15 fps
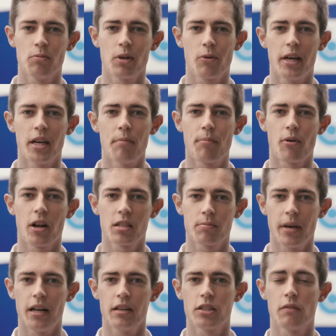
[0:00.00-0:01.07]
McQueen, Product
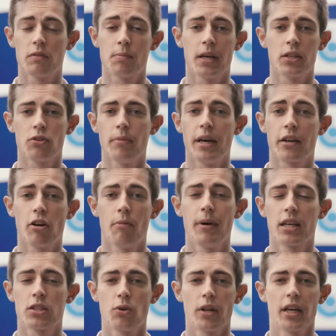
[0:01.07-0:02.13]
Manager of Spectrum at
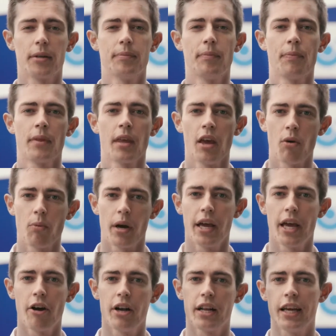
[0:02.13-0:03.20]
Compac Sorting. We're
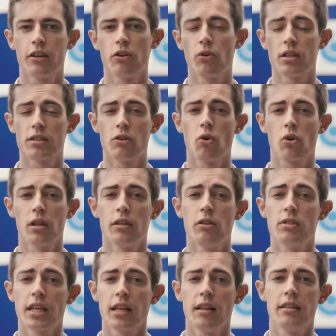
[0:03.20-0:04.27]
here at headquarters in Auckland,
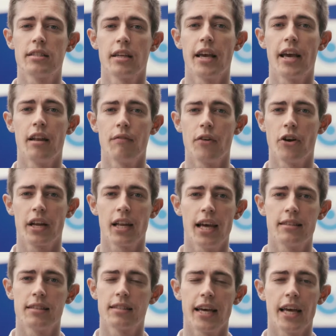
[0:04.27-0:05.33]
New Zealand, and are very
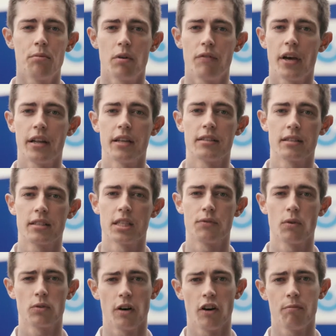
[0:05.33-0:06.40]
glad to say we've had a
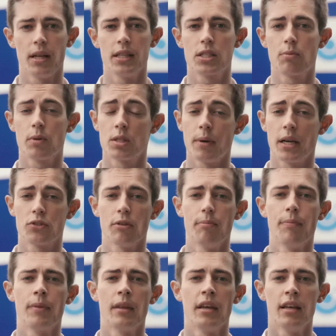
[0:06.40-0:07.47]
successful 12 months with
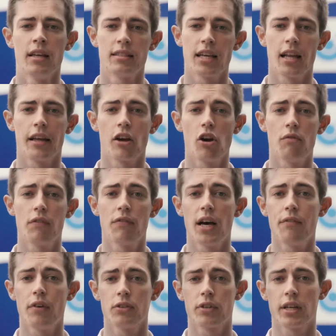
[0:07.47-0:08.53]
Spectrum, selling over
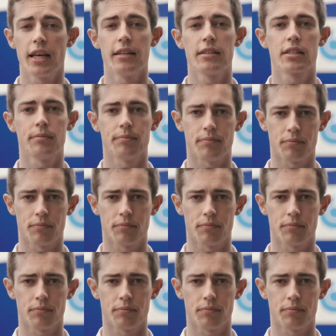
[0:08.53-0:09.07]
500 lanes.